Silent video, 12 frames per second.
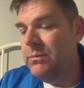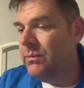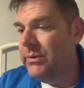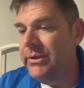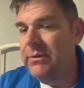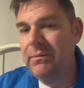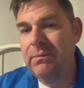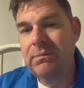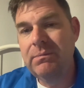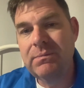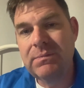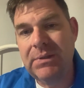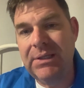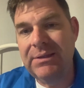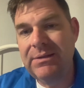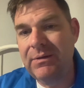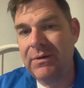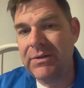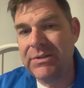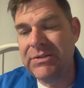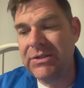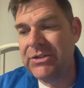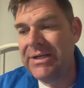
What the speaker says: When you get to your decision